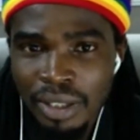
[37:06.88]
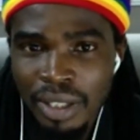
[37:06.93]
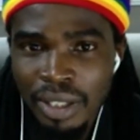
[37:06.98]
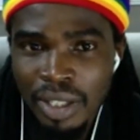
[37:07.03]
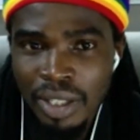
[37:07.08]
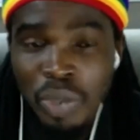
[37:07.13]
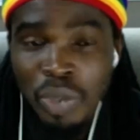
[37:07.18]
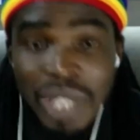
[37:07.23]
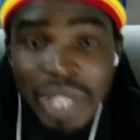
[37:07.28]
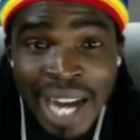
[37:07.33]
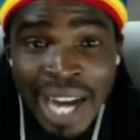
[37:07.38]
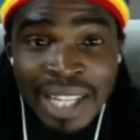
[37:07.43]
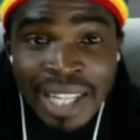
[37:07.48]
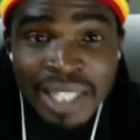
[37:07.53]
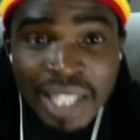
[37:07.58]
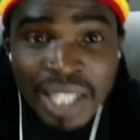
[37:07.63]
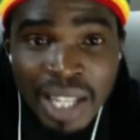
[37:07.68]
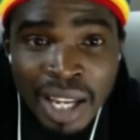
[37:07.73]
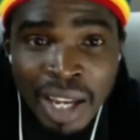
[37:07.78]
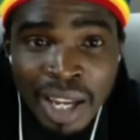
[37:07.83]

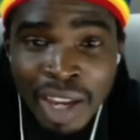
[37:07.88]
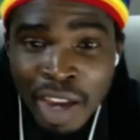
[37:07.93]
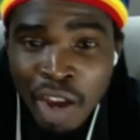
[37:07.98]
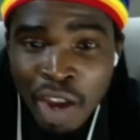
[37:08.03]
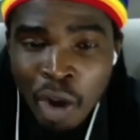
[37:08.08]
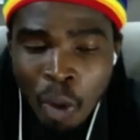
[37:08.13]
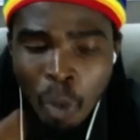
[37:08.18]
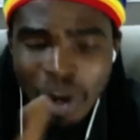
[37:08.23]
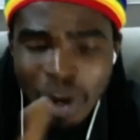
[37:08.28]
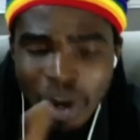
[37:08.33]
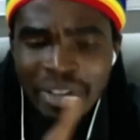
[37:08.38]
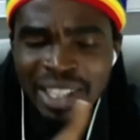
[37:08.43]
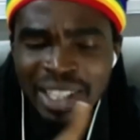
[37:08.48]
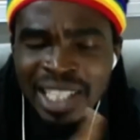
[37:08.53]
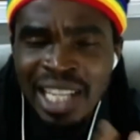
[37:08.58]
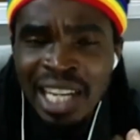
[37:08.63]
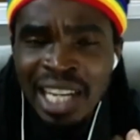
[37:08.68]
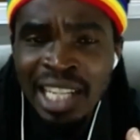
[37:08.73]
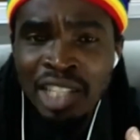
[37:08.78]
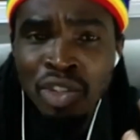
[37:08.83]
Sweetheart, whatever
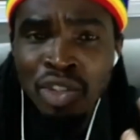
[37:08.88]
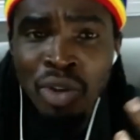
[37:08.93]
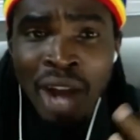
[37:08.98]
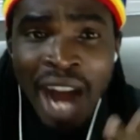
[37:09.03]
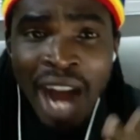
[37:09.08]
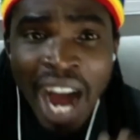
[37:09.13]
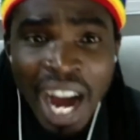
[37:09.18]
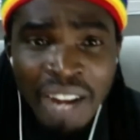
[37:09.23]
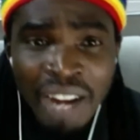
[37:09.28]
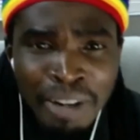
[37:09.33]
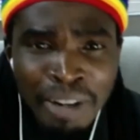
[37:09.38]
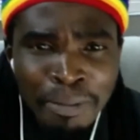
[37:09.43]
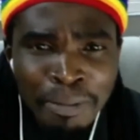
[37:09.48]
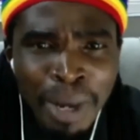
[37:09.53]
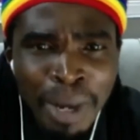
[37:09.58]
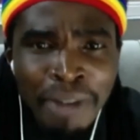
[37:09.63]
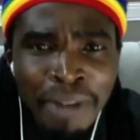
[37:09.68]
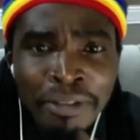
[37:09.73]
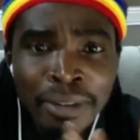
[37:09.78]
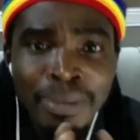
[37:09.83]
talent you have
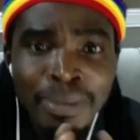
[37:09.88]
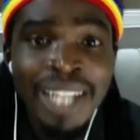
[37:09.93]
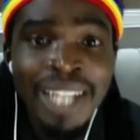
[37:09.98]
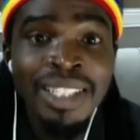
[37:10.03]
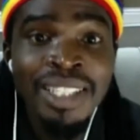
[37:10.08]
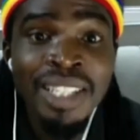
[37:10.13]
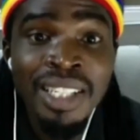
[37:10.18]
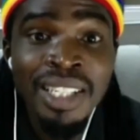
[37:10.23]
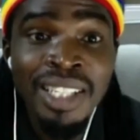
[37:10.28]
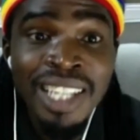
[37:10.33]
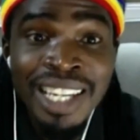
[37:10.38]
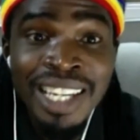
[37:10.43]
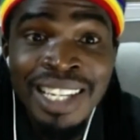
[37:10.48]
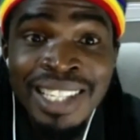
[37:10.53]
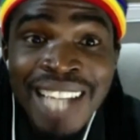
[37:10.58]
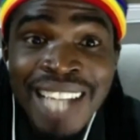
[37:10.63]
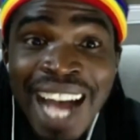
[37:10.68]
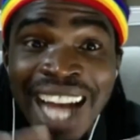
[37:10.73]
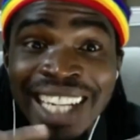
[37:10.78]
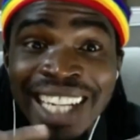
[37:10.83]
apart from acting
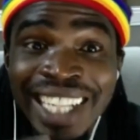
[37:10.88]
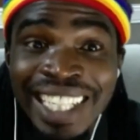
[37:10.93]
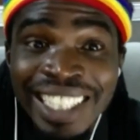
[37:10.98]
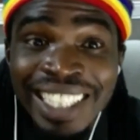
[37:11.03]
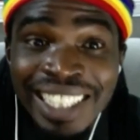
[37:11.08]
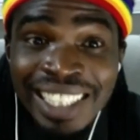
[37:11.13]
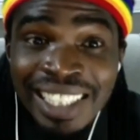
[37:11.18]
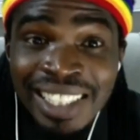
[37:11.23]
is added.